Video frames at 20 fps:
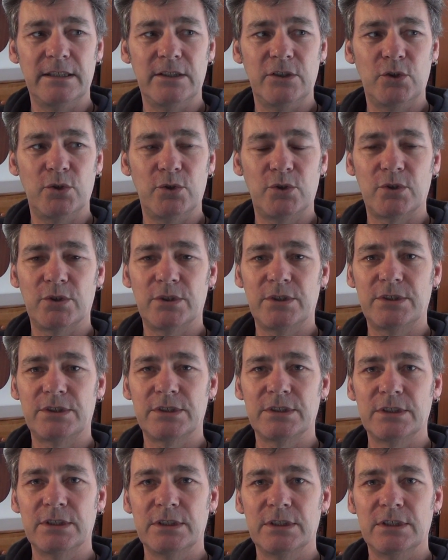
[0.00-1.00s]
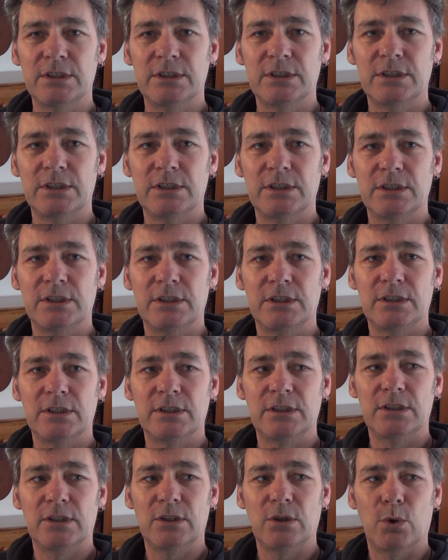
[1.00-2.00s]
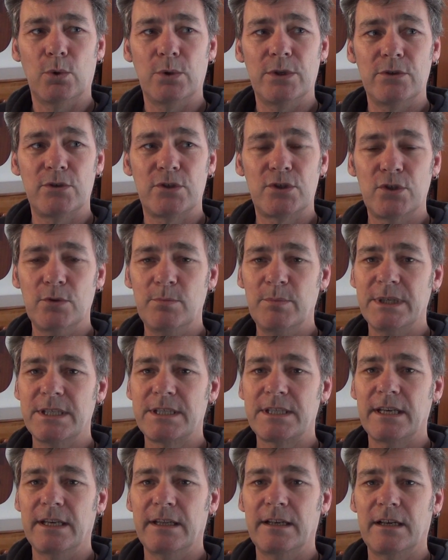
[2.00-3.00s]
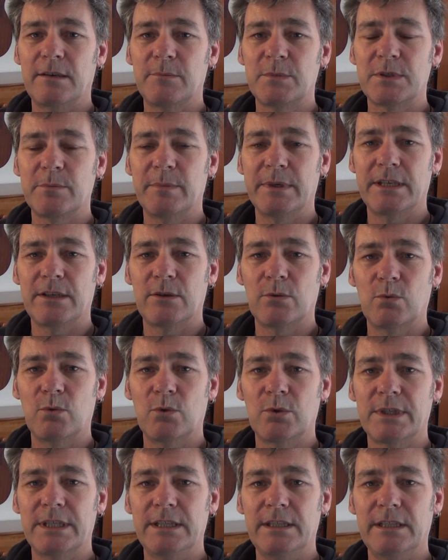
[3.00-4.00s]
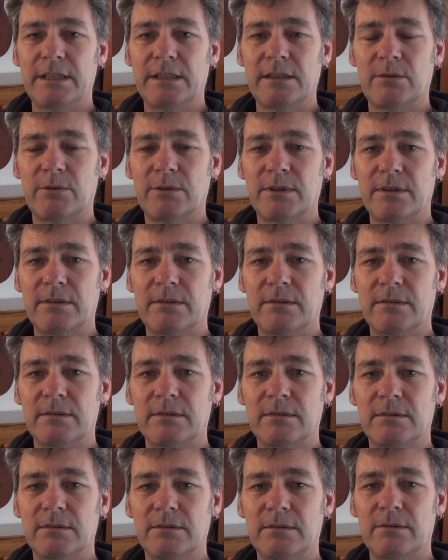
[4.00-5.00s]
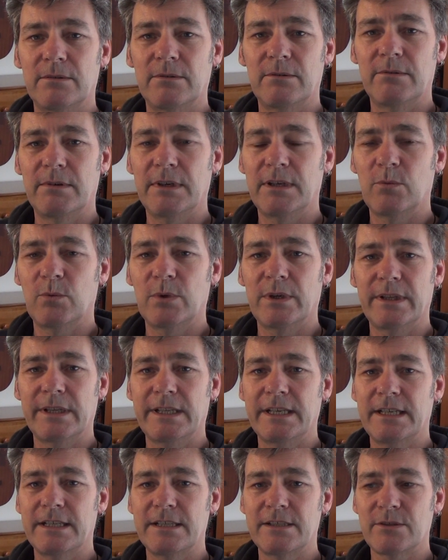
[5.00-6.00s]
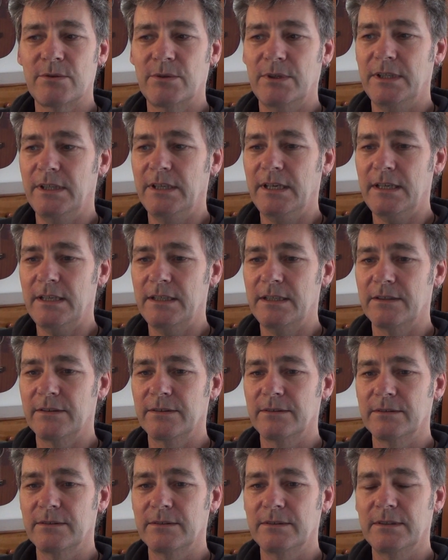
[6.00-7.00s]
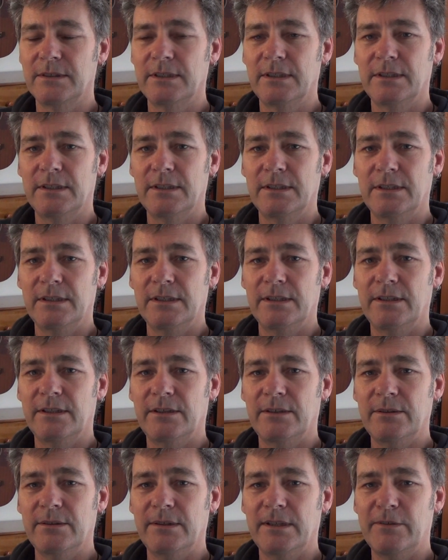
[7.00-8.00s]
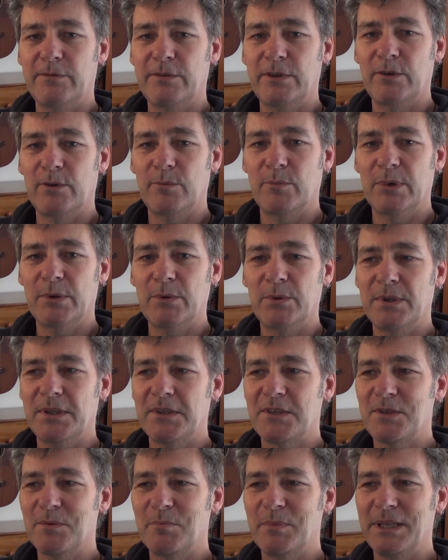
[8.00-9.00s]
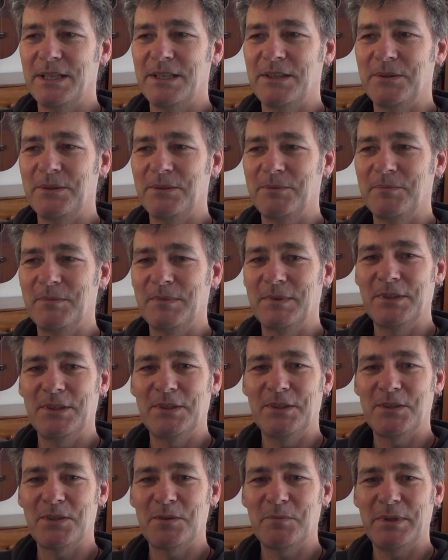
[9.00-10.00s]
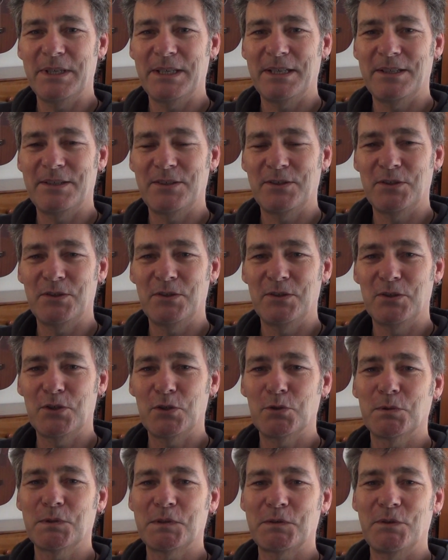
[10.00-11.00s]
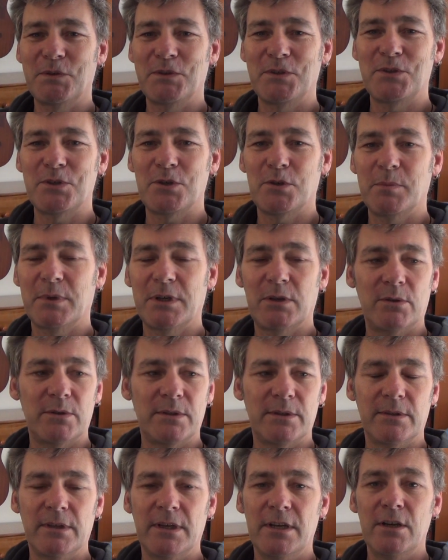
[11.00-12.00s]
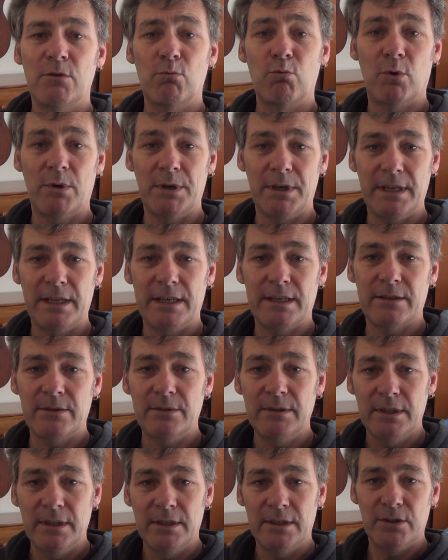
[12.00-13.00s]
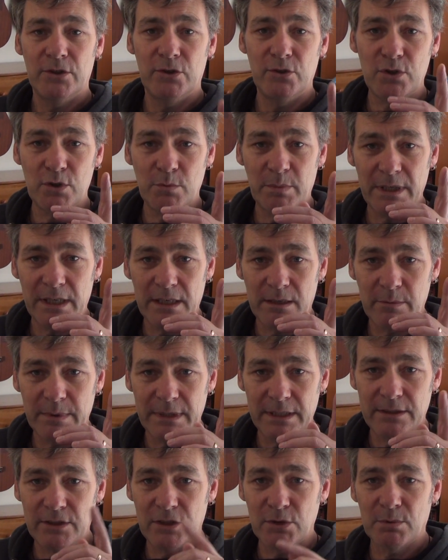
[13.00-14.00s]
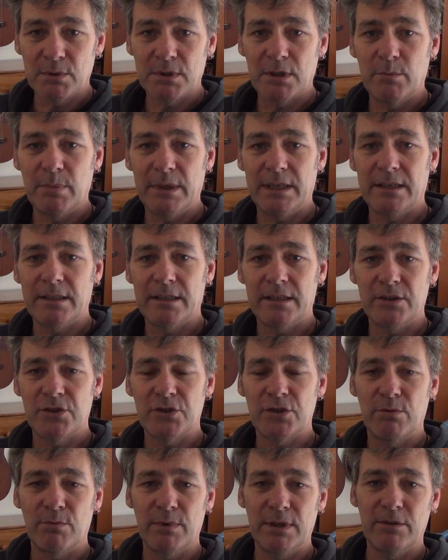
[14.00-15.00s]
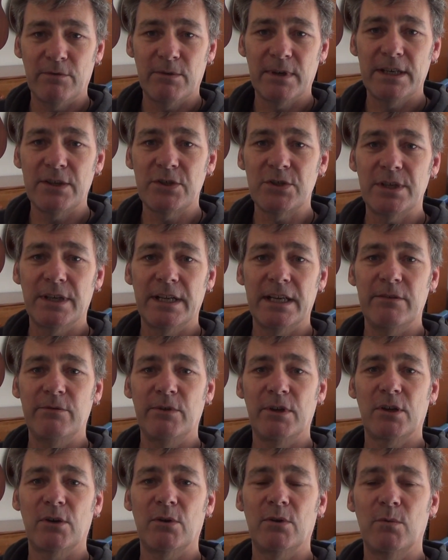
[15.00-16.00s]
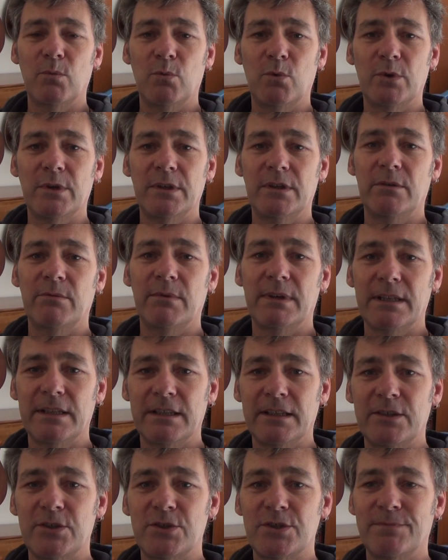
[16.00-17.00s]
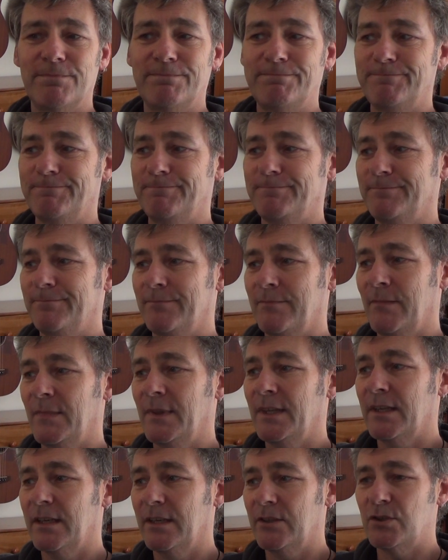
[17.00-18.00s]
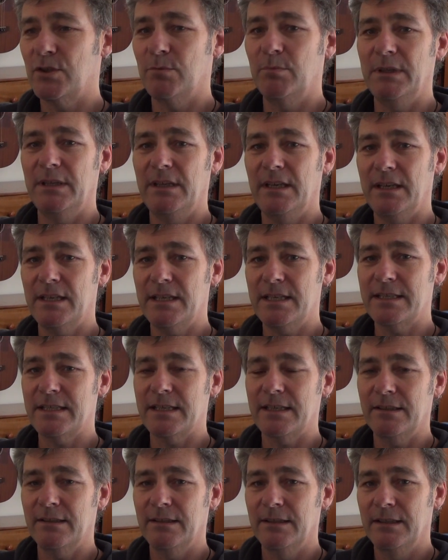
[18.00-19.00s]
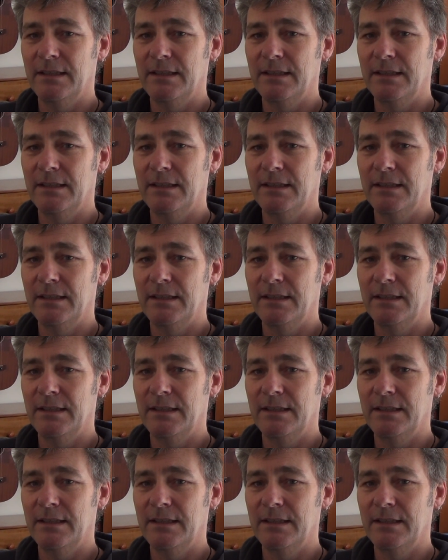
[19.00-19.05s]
You could, or you should be teed up to be able to walk any client around one of the cars on your yard. You know, if you're a builder, you should be able to you should be able to talk through the job a client. Right now, you should be able to be talking about a kitchen renovation, have your client walking you around the kitchen. It should be that easy.